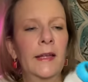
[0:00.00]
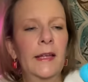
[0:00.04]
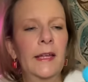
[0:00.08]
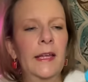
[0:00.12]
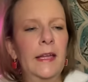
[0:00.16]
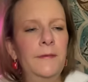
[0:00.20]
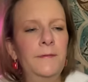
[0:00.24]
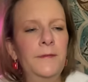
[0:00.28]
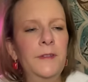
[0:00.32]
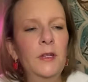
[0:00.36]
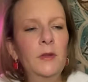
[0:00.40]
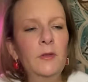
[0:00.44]

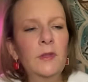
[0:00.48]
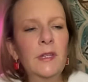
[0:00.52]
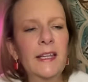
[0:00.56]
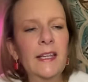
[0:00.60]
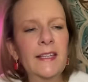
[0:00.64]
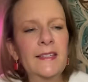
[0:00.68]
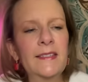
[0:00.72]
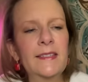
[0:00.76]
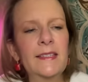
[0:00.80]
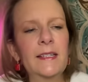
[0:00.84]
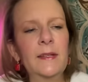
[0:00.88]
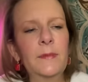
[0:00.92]
If you
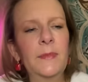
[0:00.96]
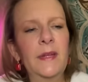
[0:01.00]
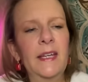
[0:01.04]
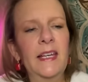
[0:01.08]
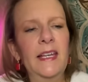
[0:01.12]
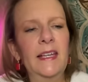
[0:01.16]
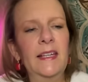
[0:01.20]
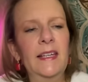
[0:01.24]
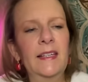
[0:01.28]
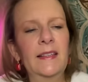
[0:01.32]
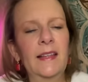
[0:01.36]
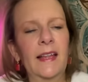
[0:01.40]
listen to
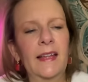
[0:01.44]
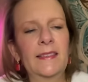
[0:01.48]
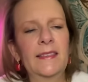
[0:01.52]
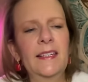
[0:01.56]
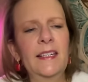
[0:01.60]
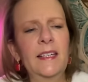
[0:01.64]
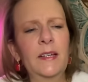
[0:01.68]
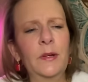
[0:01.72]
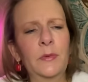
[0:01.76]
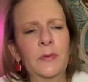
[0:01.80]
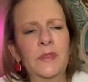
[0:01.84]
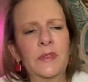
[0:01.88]
me, I
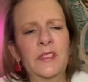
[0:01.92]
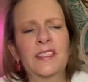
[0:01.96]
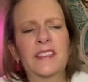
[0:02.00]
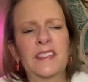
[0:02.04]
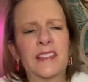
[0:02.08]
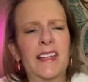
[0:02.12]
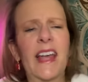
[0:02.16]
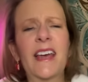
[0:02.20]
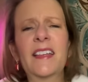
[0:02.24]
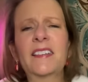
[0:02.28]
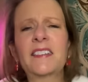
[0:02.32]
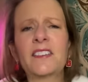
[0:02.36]
think it was
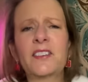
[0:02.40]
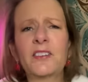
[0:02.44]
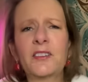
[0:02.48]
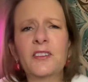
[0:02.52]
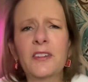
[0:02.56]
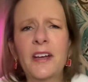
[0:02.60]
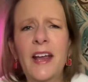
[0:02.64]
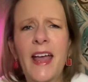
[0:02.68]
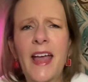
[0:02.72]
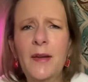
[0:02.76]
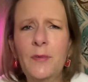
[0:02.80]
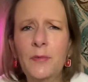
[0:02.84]

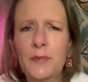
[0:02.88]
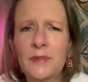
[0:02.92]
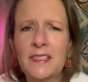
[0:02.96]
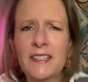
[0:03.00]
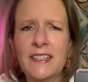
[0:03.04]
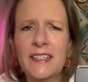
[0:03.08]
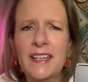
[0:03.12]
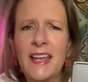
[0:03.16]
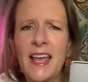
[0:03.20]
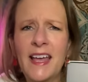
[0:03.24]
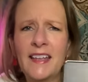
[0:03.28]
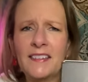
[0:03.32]
yesterday. Was
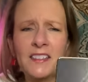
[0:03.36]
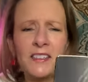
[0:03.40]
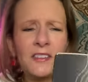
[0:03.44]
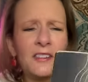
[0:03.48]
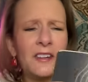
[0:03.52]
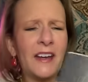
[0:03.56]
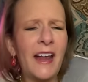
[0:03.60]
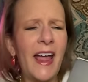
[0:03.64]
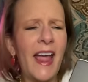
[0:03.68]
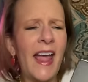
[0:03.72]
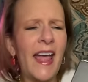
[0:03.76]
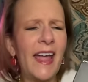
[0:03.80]
it
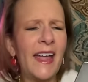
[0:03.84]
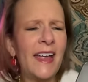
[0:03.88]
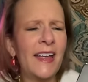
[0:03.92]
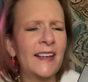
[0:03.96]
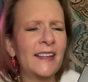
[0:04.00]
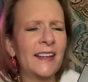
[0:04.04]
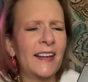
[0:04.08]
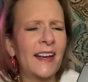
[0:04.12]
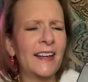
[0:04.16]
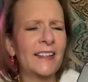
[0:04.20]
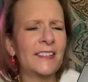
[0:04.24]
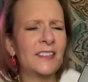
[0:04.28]
yesterday?
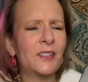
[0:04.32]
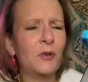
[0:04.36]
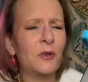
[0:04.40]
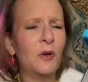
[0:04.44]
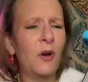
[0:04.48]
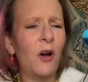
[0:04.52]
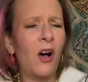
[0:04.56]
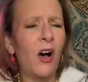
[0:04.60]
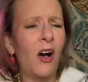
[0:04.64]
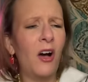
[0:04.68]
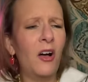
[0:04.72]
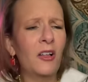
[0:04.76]
Did I do
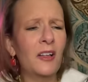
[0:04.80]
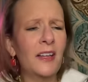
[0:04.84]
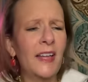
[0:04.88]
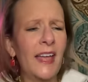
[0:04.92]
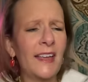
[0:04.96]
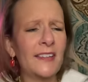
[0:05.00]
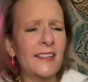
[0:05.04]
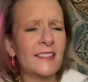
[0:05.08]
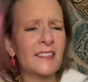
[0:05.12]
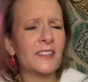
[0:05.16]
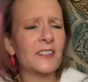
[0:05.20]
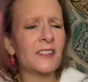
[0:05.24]
a haul
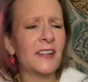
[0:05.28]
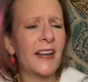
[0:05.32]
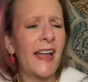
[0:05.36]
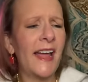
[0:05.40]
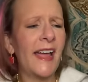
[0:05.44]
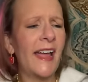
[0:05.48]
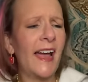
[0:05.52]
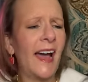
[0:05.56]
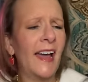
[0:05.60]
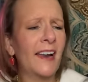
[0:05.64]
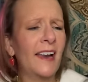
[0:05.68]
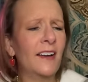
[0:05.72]

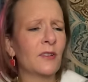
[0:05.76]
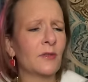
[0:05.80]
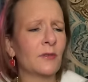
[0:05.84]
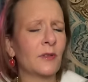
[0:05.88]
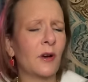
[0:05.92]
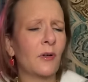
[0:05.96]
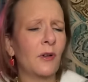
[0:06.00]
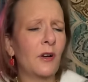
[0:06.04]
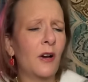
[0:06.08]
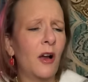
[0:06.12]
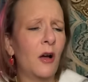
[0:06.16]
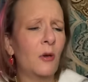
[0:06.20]
yesterday? I don't
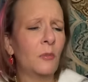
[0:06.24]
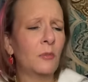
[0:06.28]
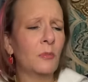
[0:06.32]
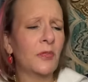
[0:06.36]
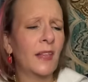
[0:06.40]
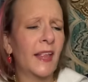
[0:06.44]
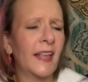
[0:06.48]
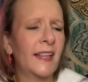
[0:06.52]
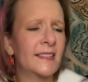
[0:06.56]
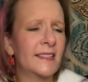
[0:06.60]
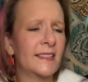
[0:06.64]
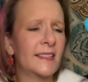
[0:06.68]
know. It all
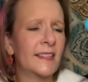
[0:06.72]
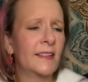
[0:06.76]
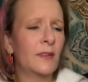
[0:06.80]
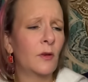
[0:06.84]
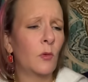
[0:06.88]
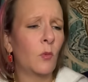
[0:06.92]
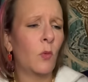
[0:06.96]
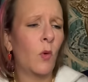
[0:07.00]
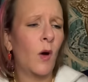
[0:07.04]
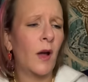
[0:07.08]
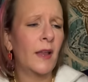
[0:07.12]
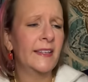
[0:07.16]
blends into
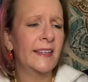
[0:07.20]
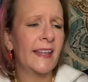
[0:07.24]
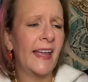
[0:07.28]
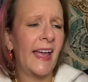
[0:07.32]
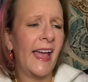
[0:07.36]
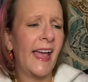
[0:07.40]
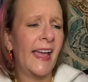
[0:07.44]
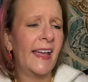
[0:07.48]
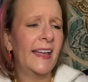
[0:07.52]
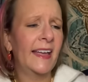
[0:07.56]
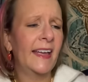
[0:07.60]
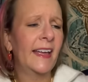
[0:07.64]
one
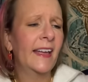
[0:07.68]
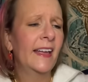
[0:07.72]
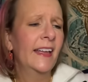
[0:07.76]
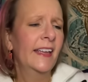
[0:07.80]
day.